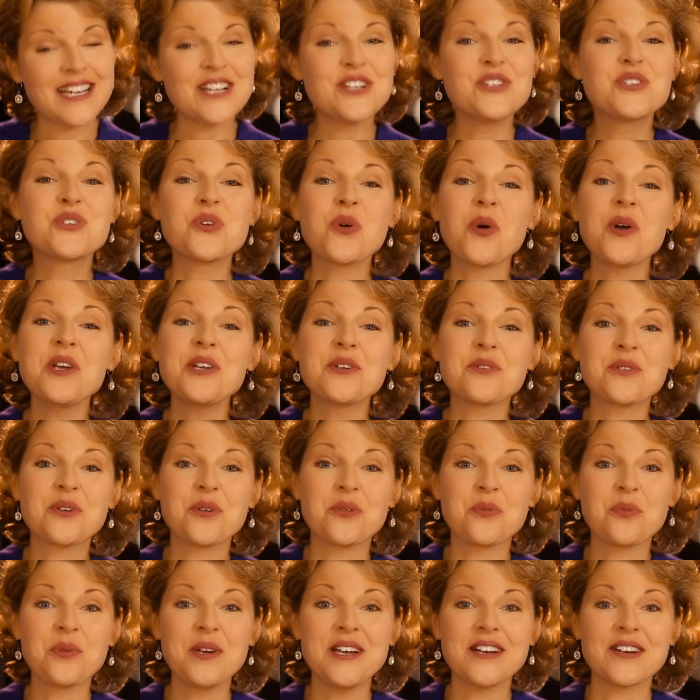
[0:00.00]
Enjoy your
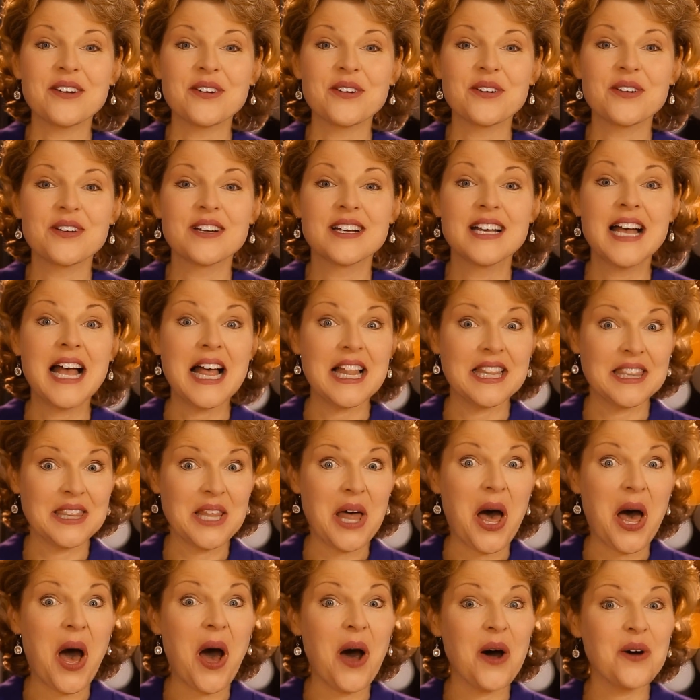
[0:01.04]
career.
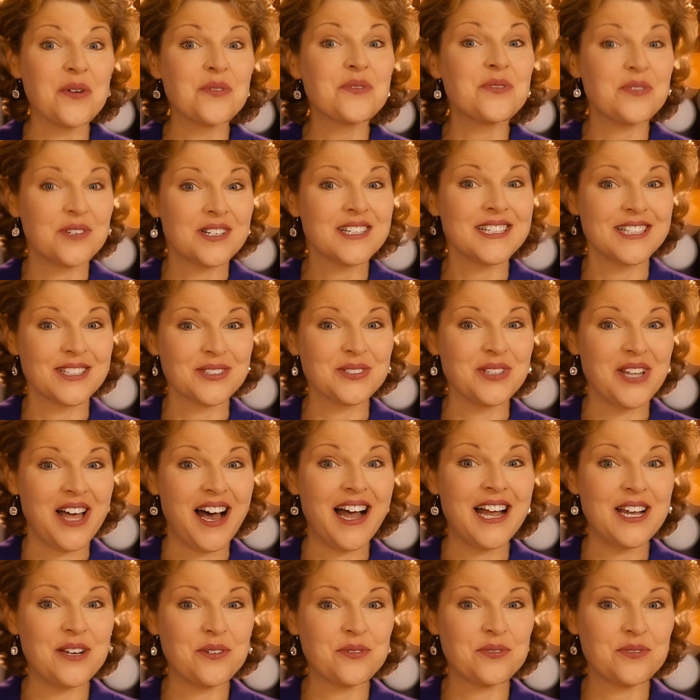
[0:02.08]
Love your
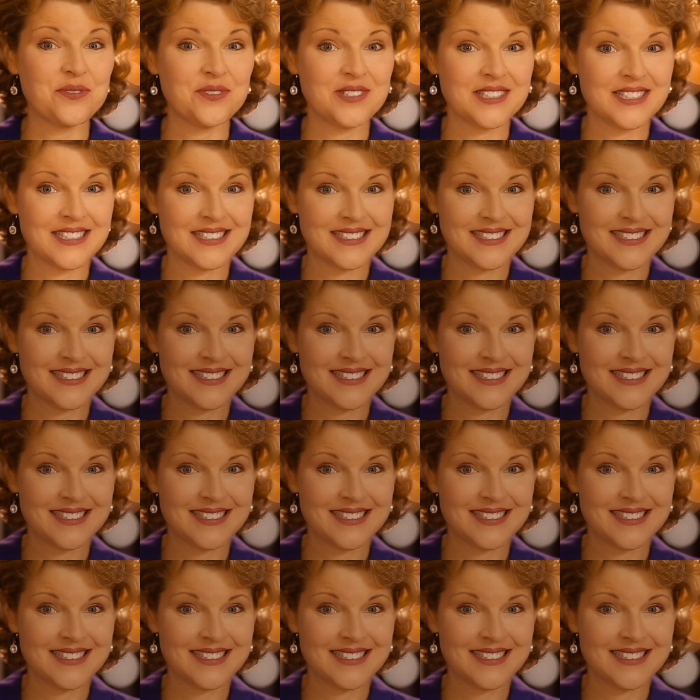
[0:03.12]
life.